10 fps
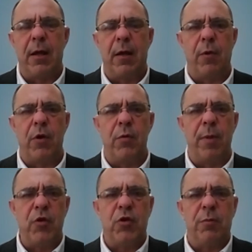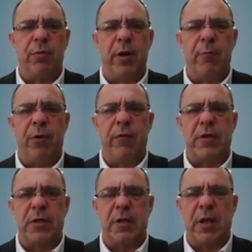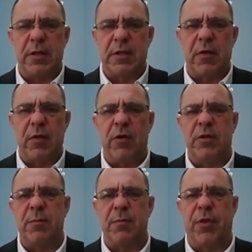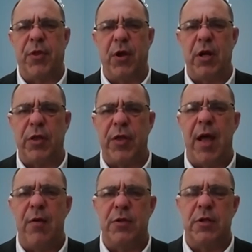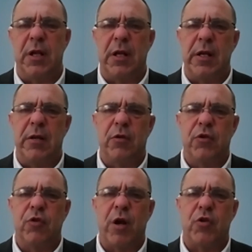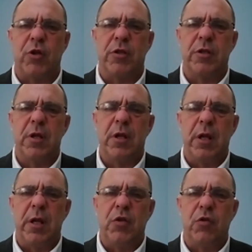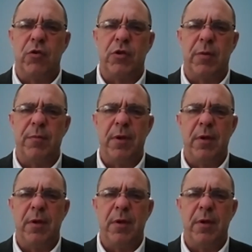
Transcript: when you mentioned previously there are some 30,000 illegal structures in Jerusalem,